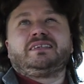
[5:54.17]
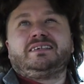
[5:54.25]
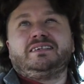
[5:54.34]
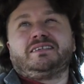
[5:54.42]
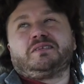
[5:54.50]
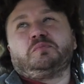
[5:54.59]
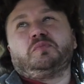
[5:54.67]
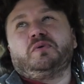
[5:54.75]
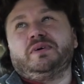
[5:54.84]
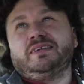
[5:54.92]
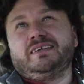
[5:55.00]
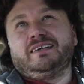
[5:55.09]

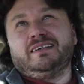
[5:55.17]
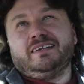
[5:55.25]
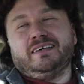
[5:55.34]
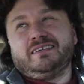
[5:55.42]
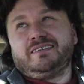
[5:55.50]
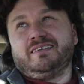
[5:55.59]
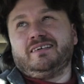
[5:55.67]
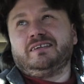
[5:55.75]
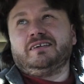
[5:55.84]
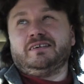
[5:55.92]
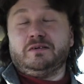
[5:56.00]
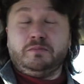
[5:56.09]
disappointed, and I thought,
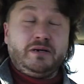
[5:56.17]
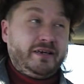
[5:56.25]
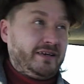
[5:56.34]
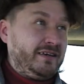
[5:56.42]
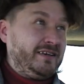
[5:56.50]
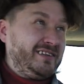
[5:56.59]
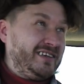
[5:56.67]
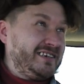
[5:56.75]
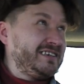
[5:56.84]
oh my God,